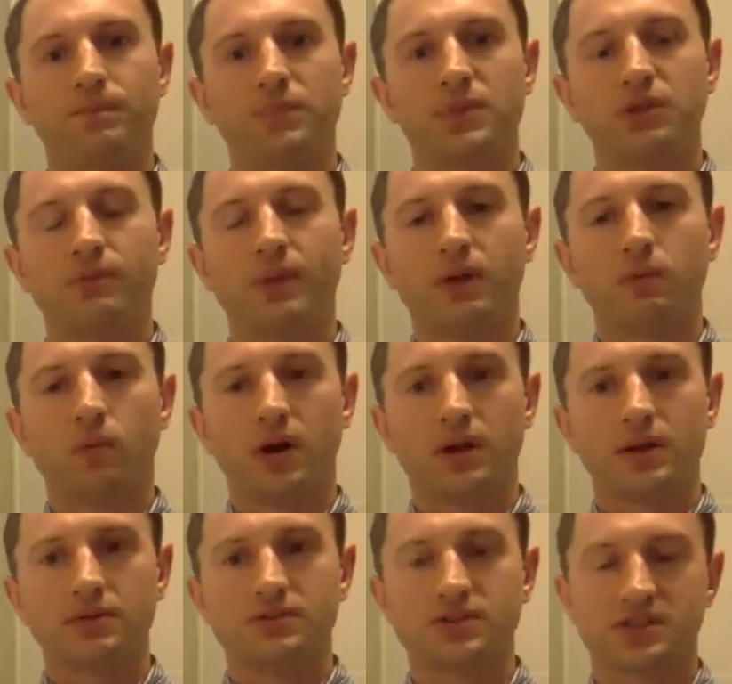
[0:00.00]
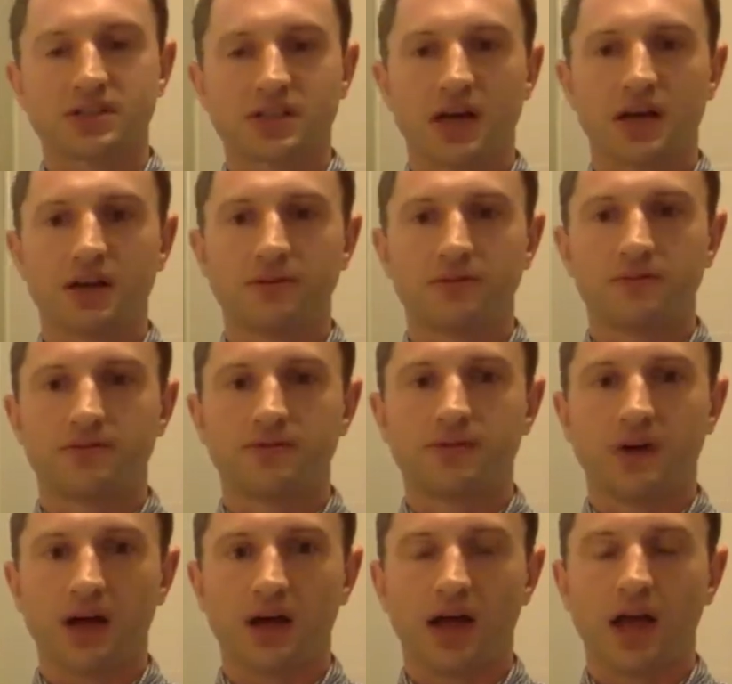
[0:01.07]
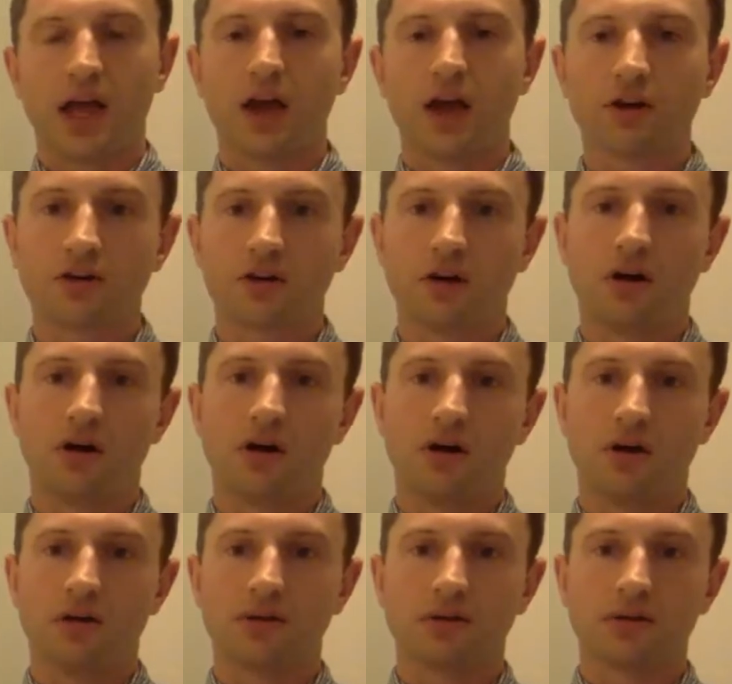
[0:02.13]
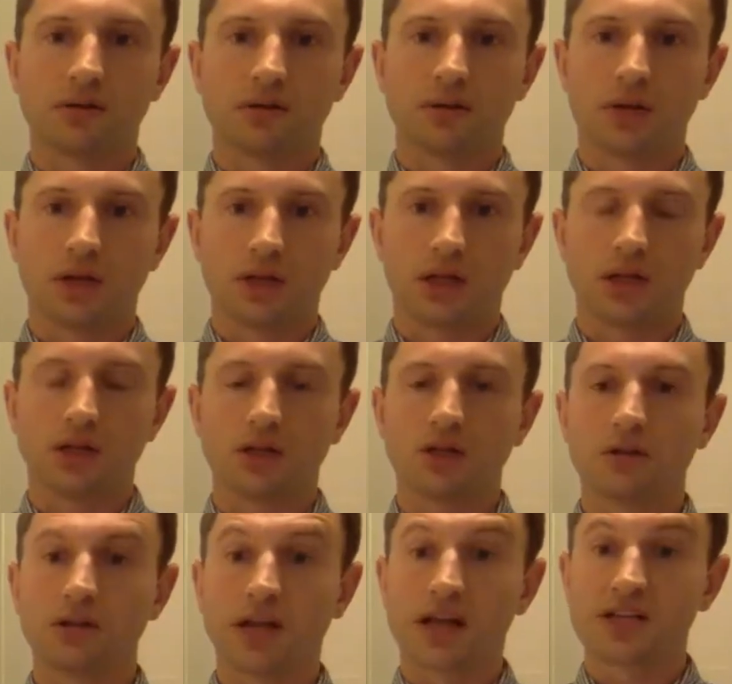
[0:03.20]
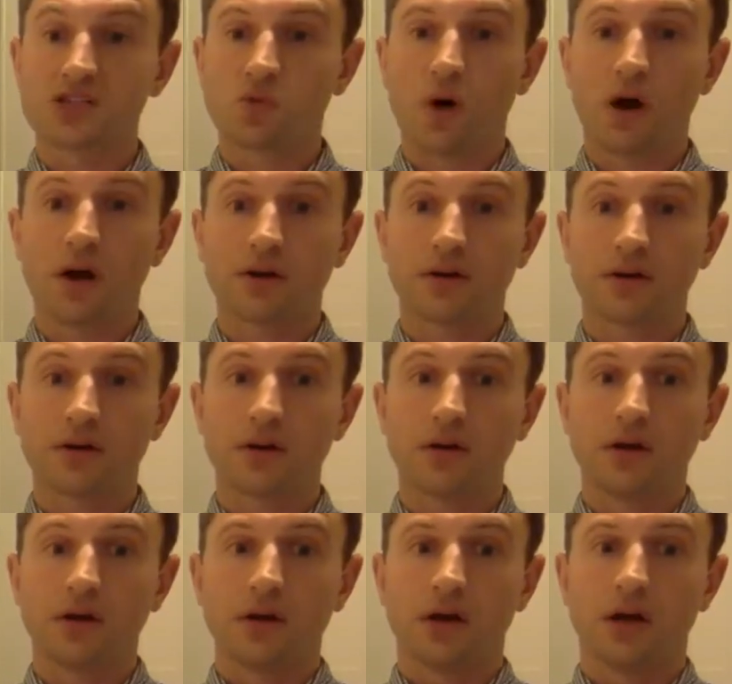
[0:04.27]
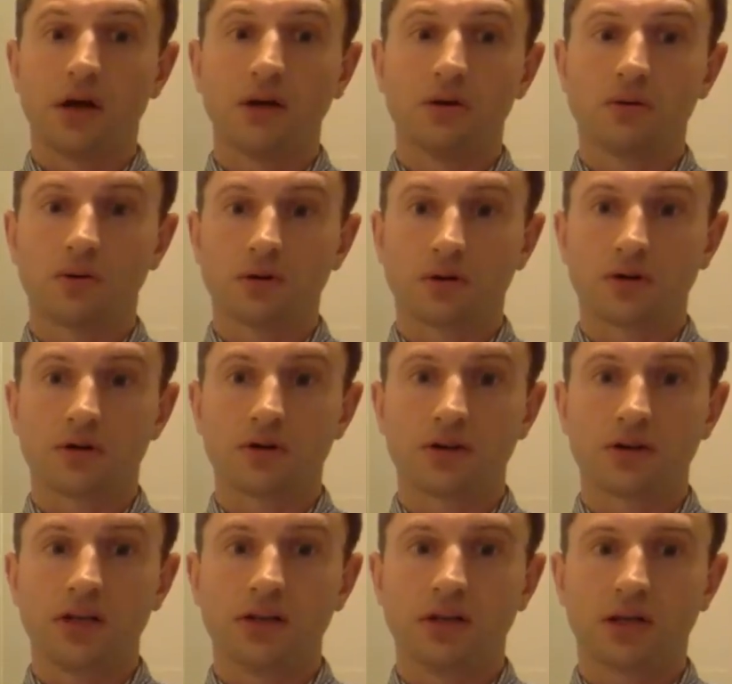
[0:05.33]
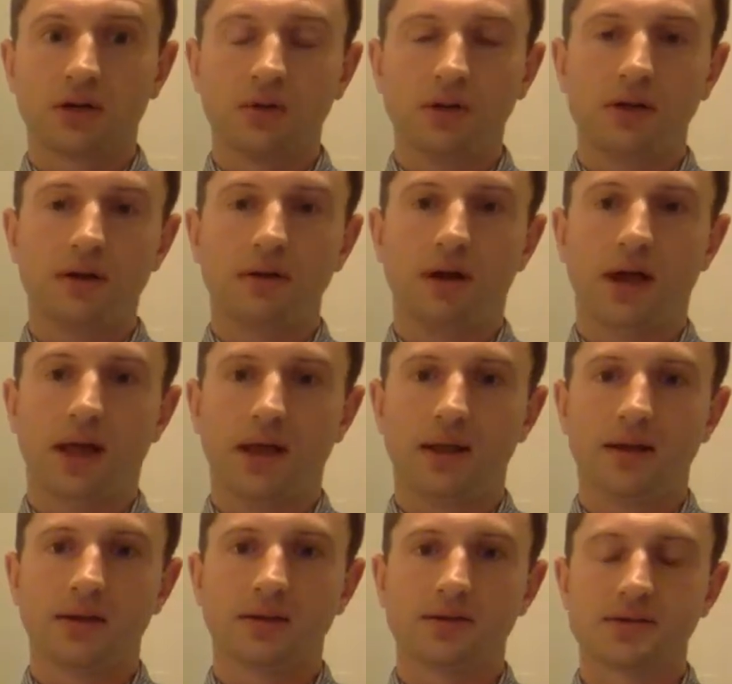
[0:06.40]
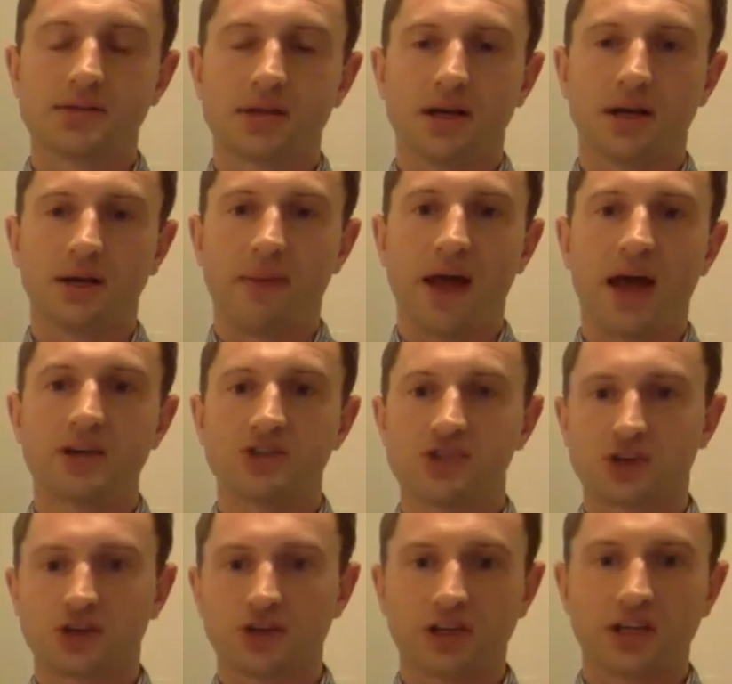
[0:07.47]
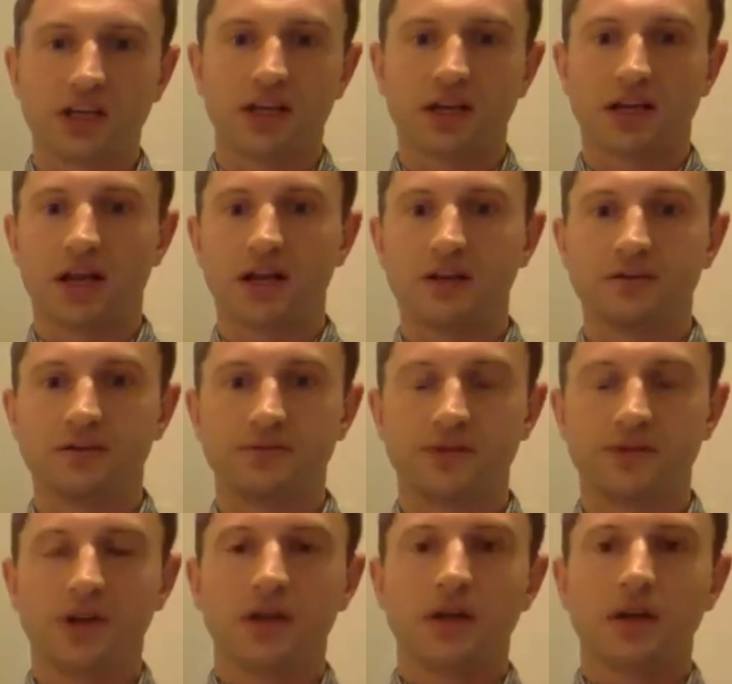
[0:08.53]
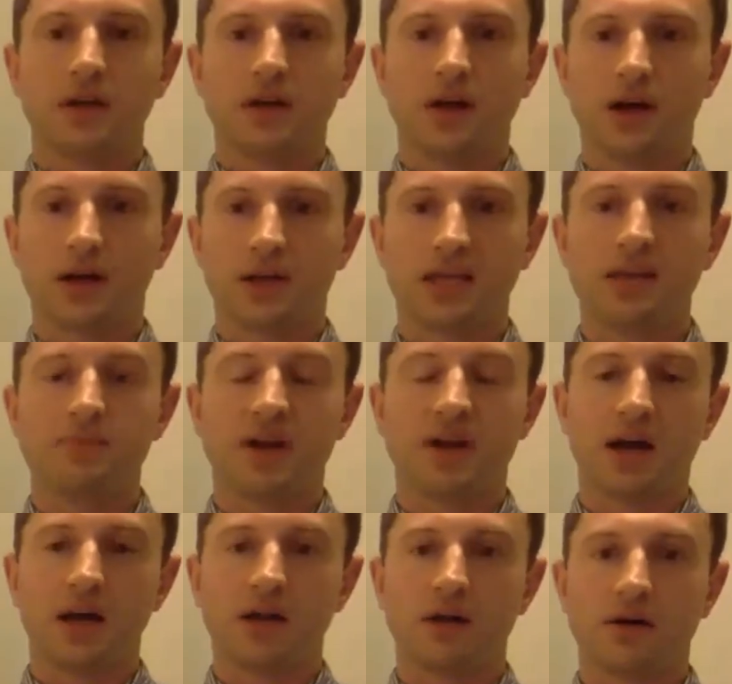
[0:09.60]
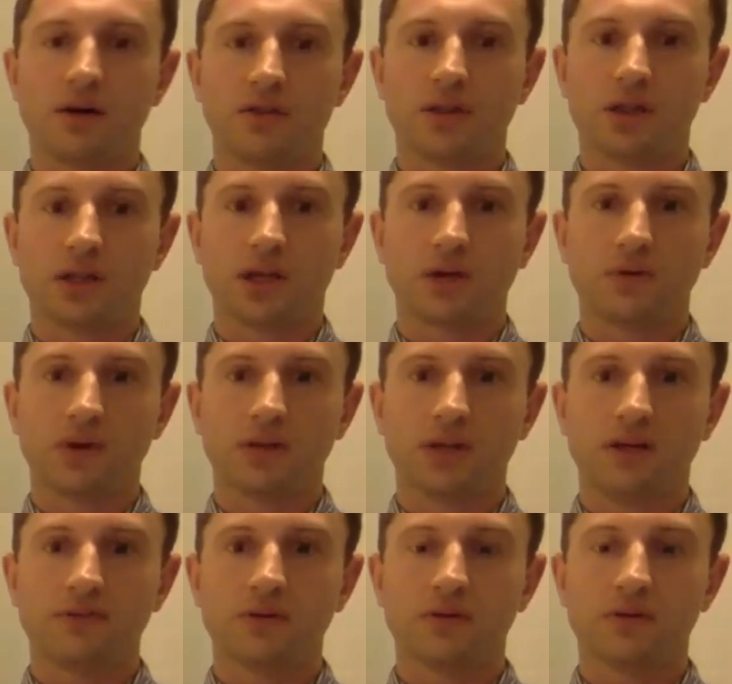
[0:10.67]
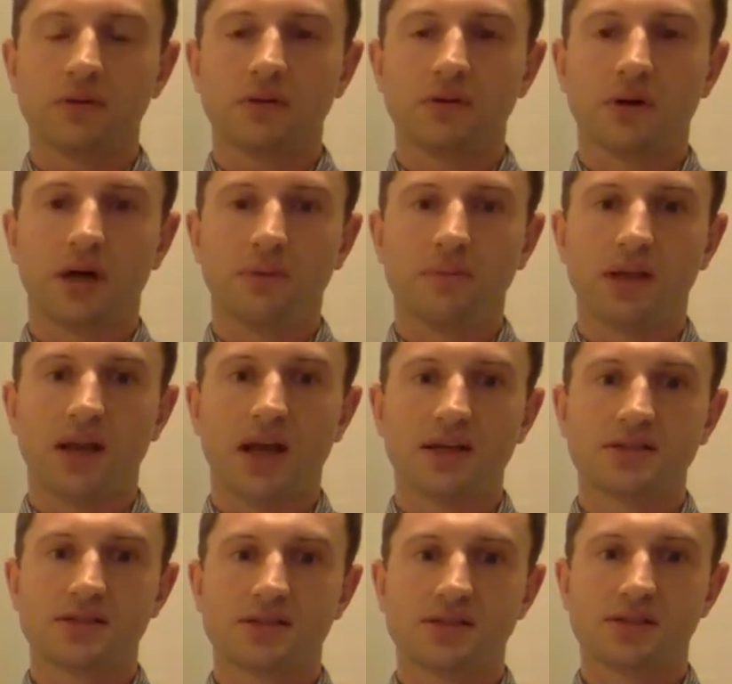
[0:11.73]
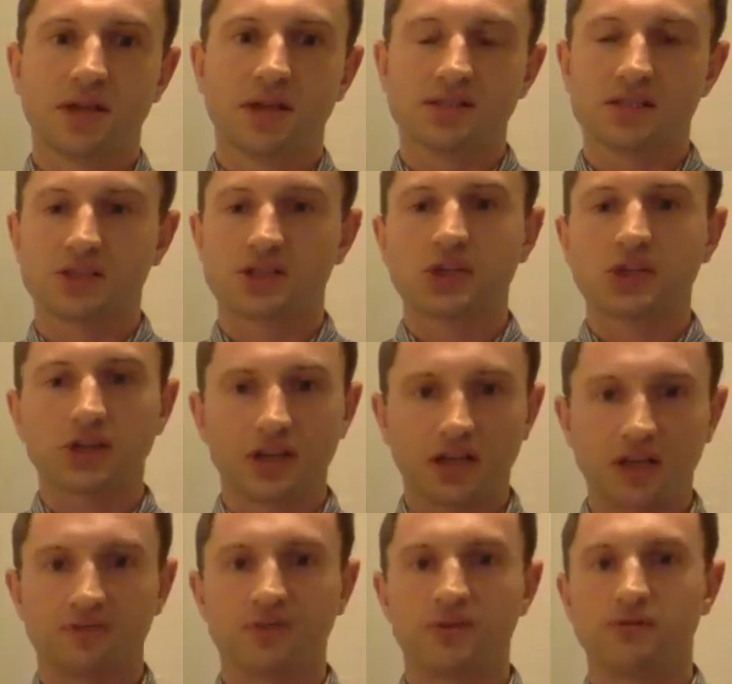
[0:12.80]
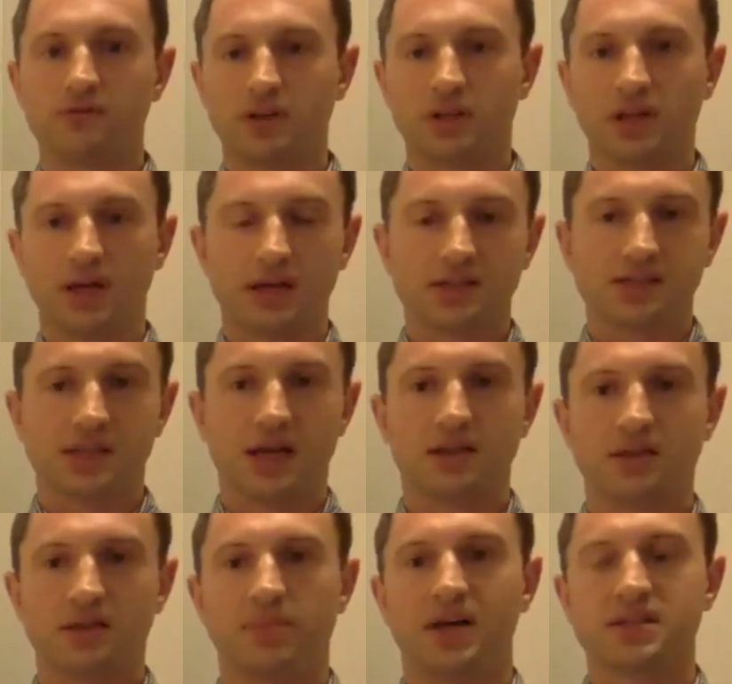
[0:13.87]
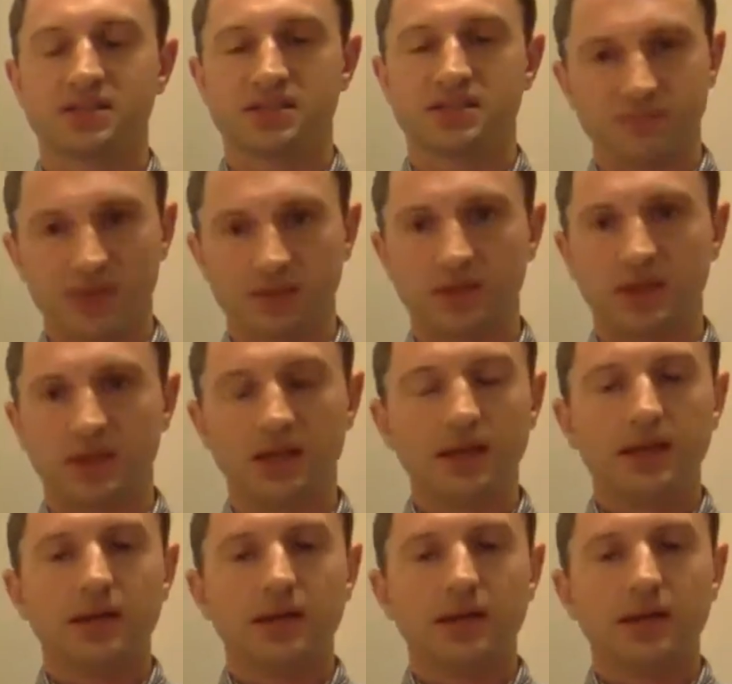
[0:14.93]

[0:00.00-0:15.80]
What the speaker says: you may want to just kind of err on a little less water or cooking liquid, and as you're cooking it, kind of keep an eye on the liquid level. And as it's cooking, if you realize that the pasta is maybe